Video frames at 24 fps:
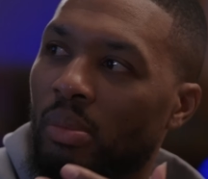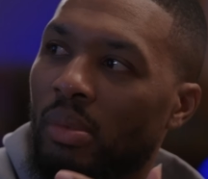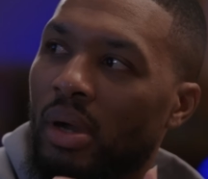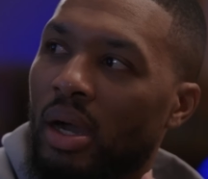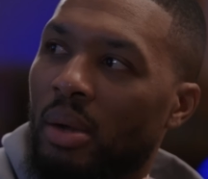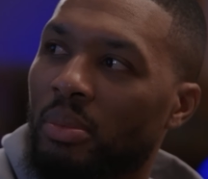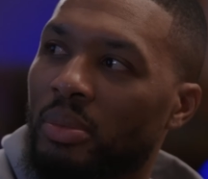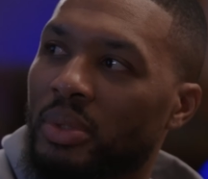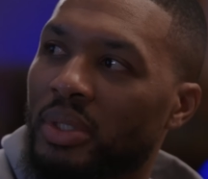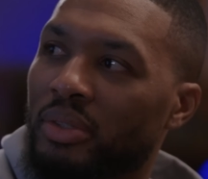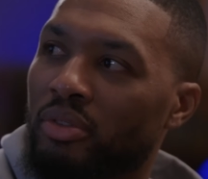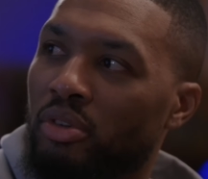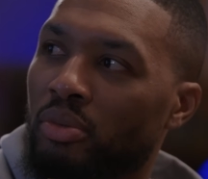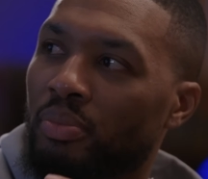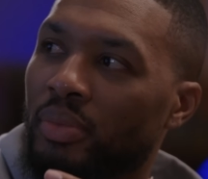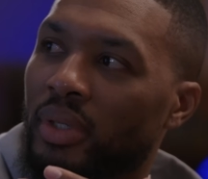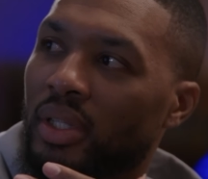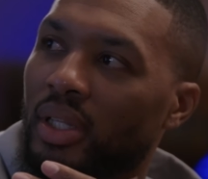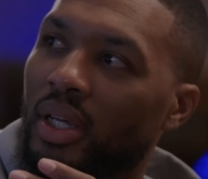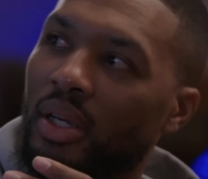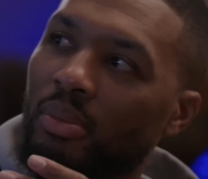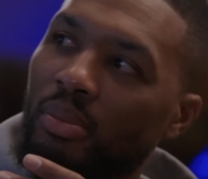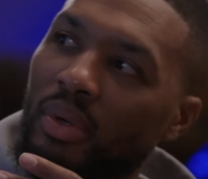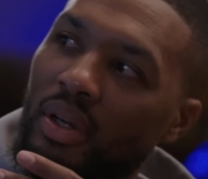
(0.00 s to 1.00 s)
mom lived with me
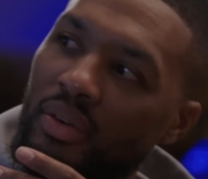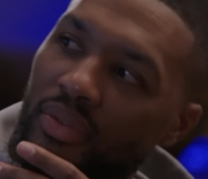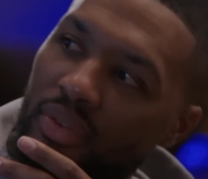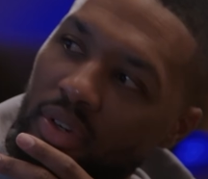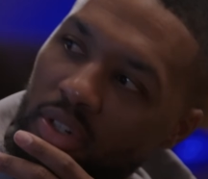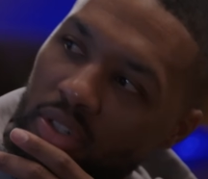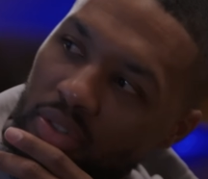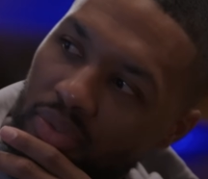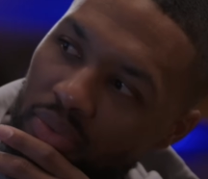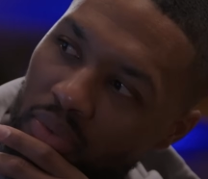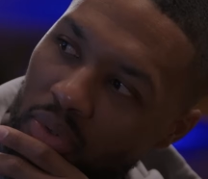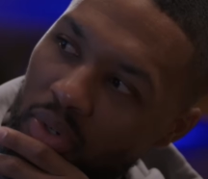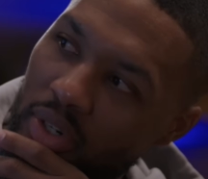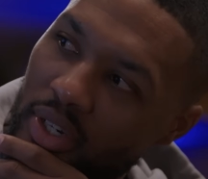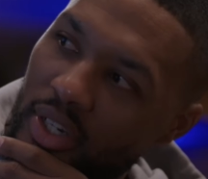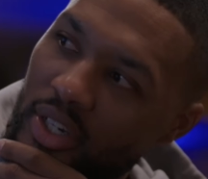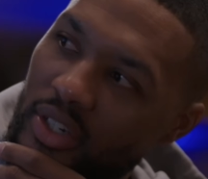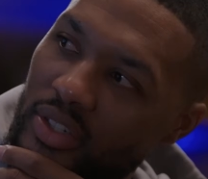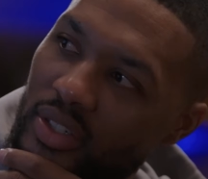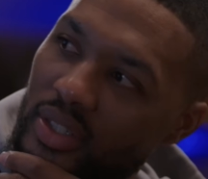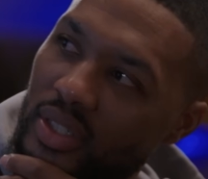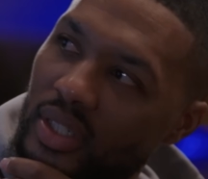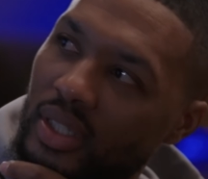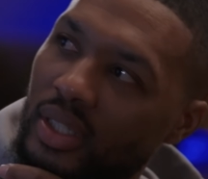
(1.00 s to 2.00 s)
like my first 4
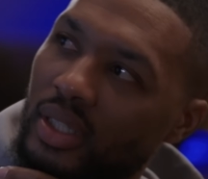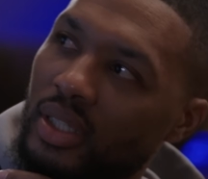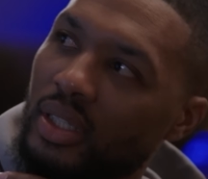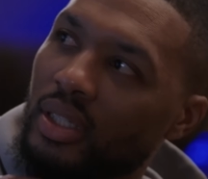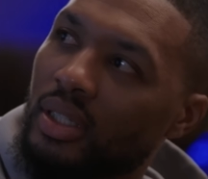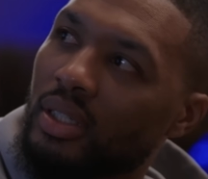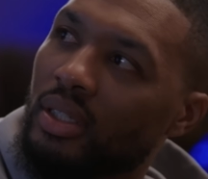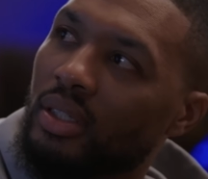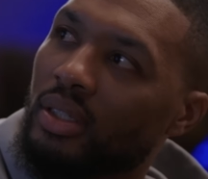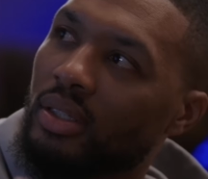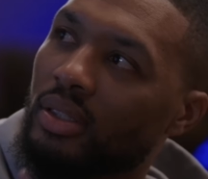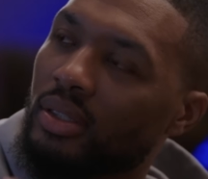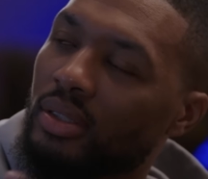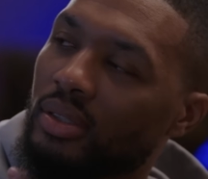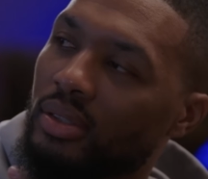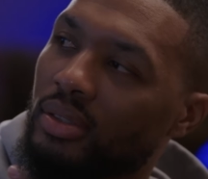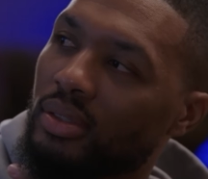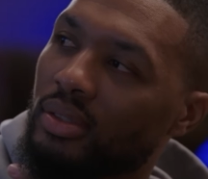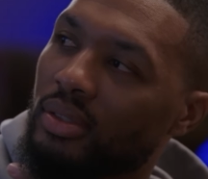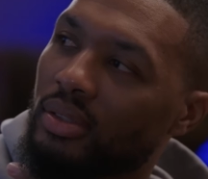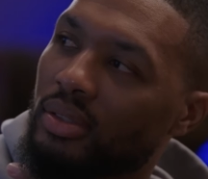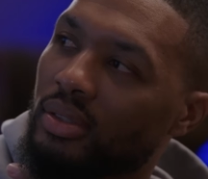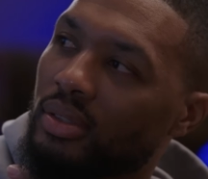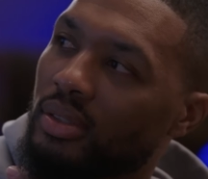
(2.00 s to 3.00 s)
years in the league.
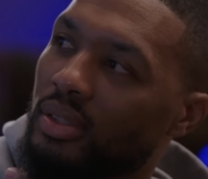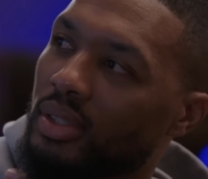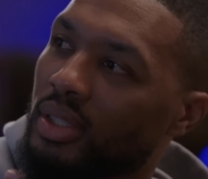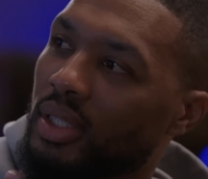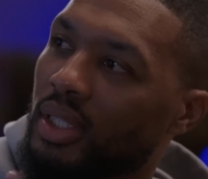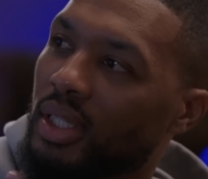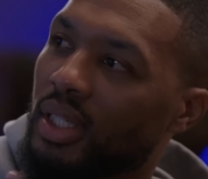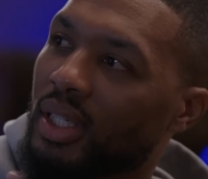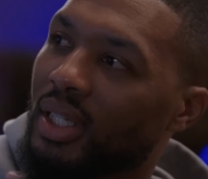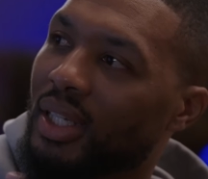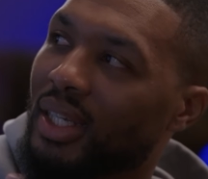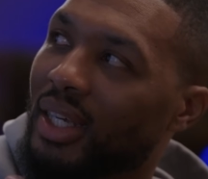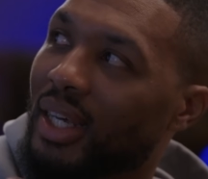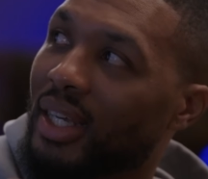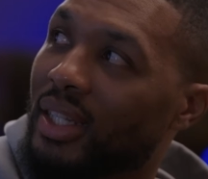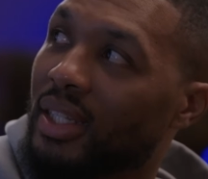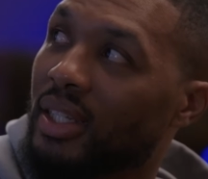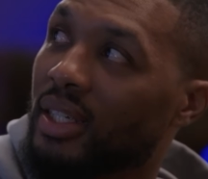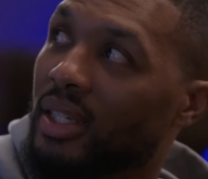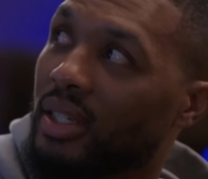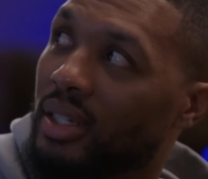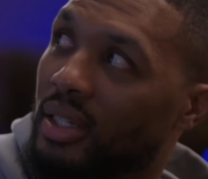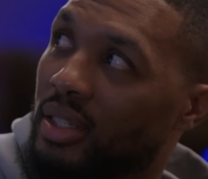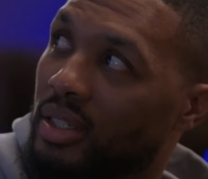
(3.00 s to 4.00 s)
And
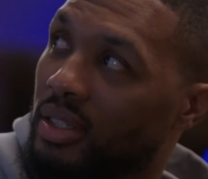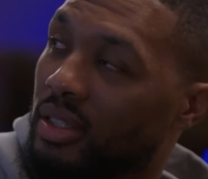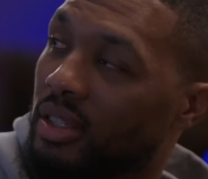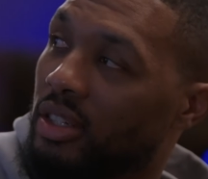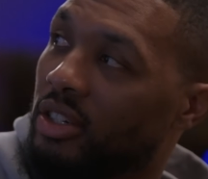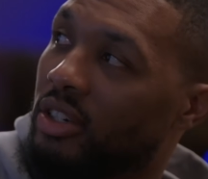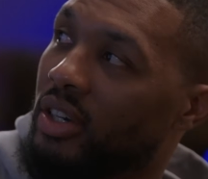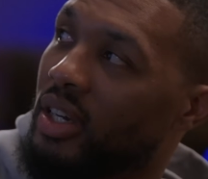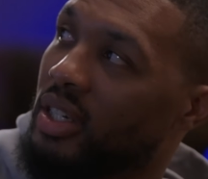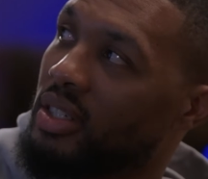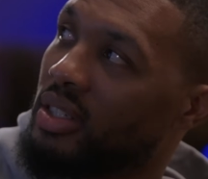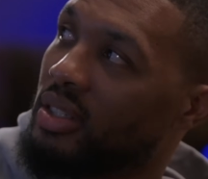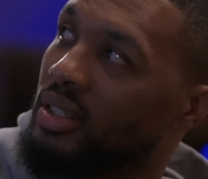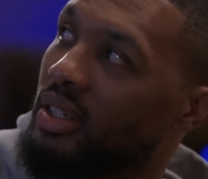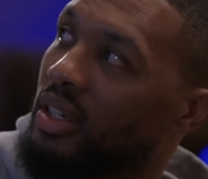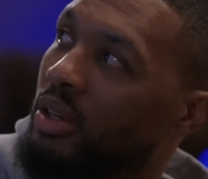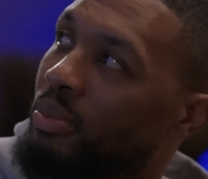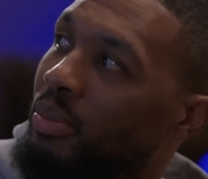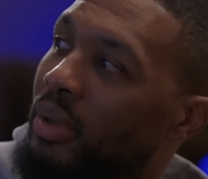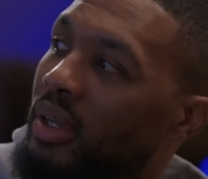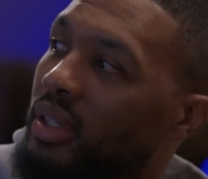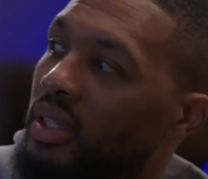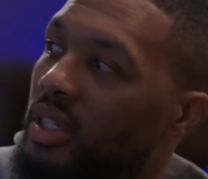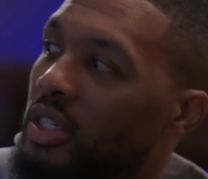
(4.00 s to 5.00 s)
then the crazy thing
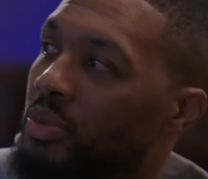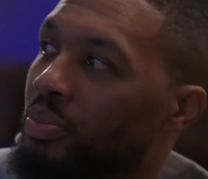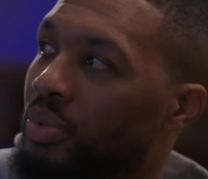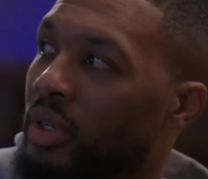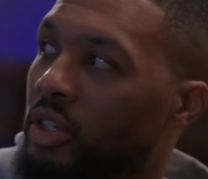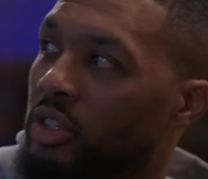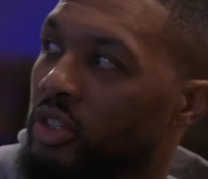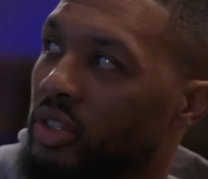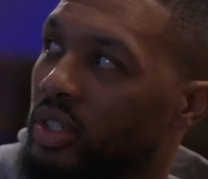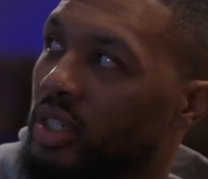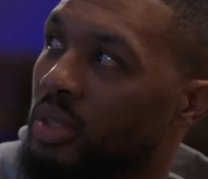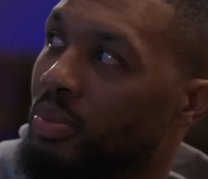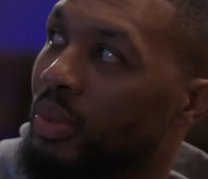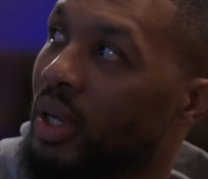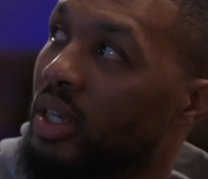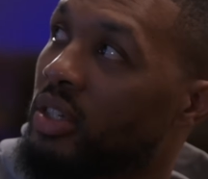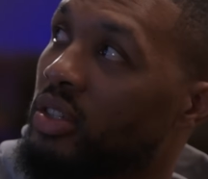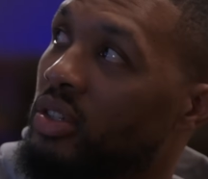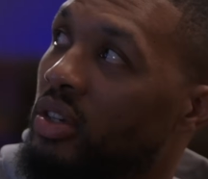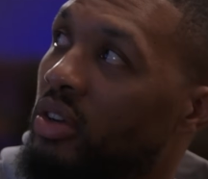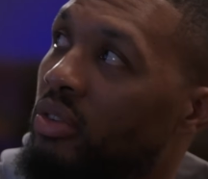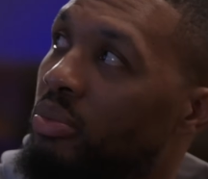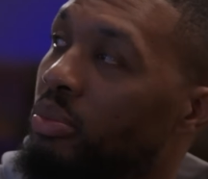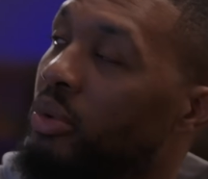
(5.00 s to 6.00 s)
about this picture, this is my
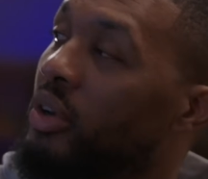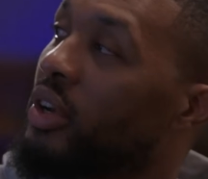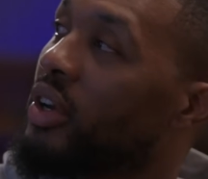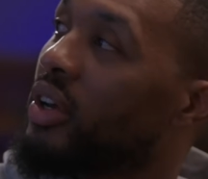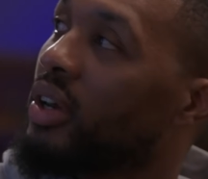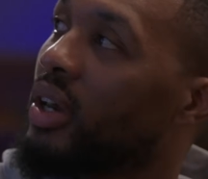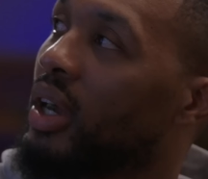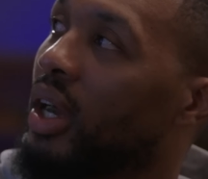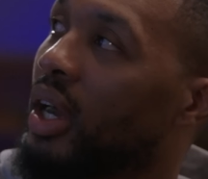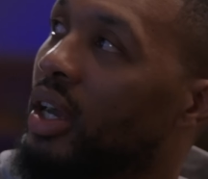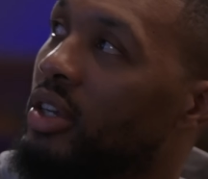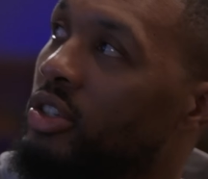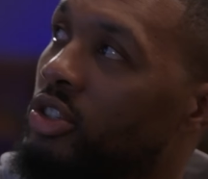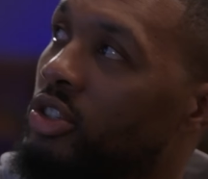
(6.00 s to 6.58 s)
sophomore year in high